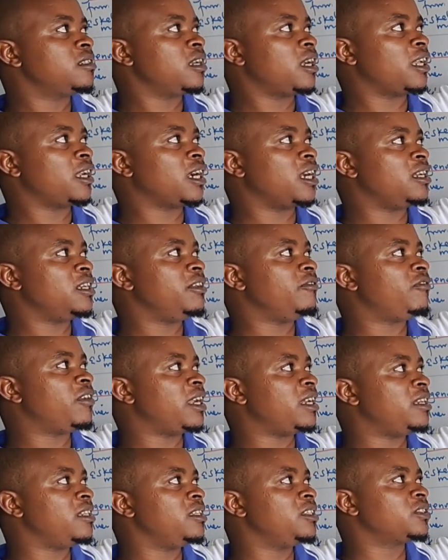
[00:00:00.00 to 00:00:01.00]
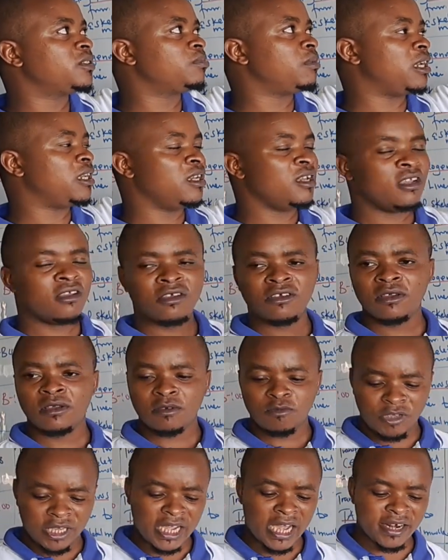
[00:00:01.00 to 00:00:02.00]
can divide this by,
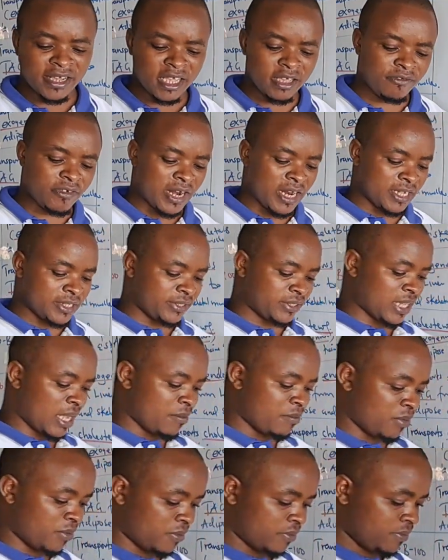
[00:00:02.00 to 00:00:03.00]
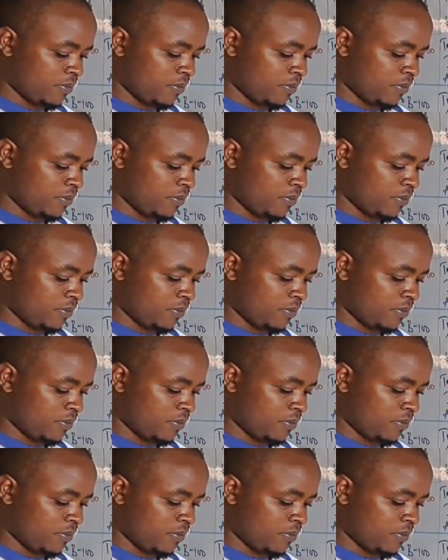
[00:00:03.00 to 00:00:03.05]
we can give an example.